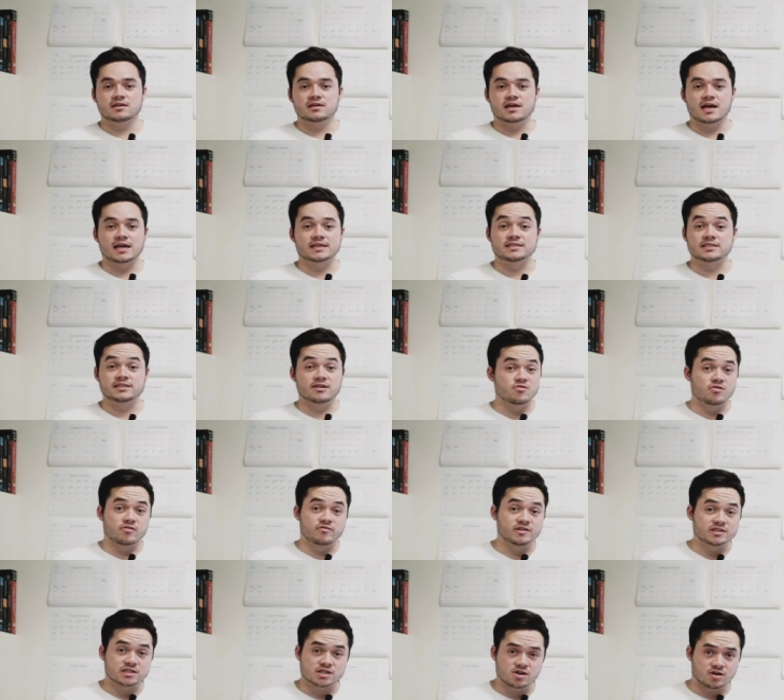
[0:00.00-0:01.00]
has zero
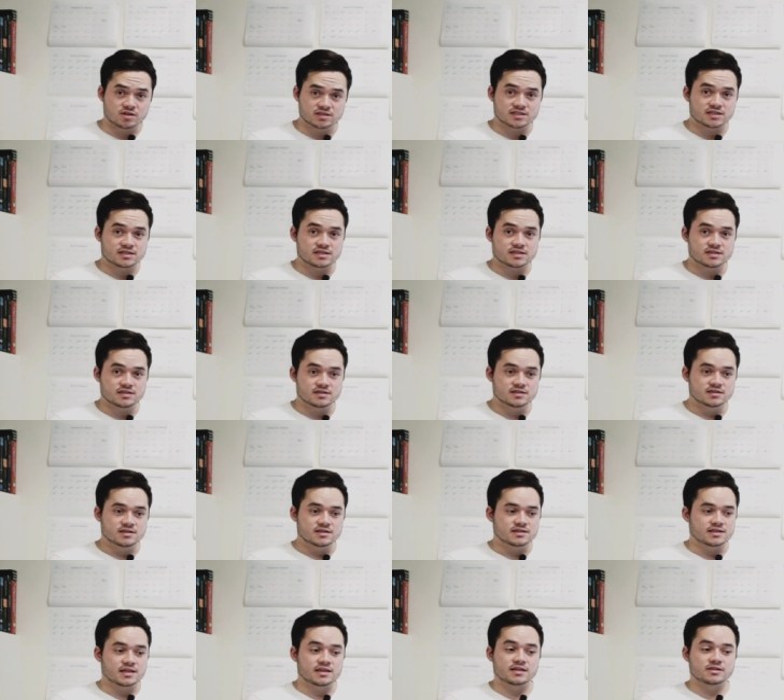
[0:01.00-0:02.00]
viscosity,
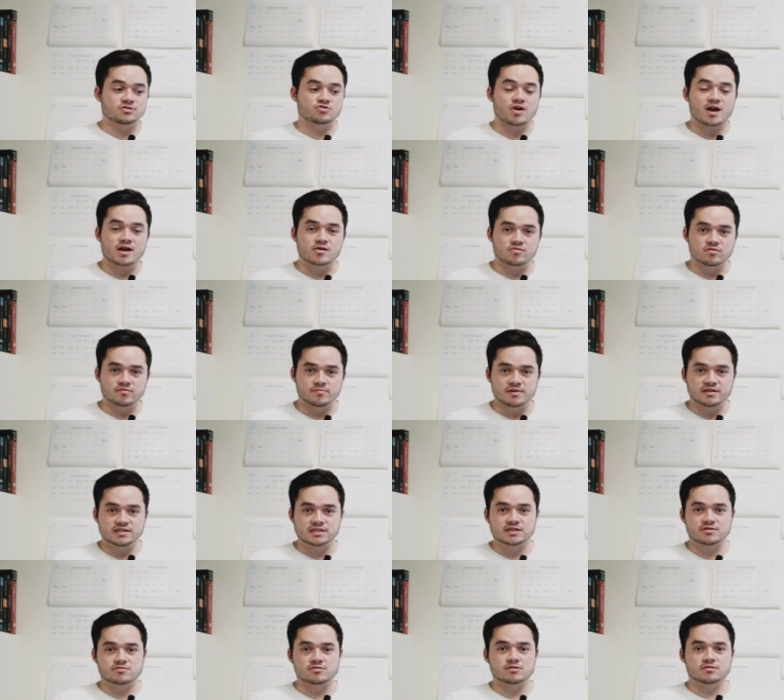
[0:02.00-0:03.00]
then the drag will be
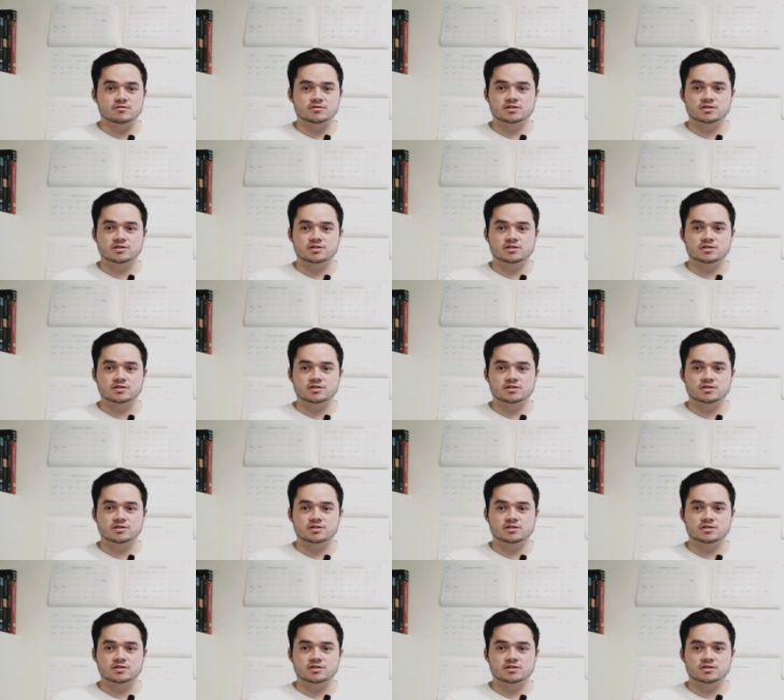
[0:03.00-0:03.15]
zero.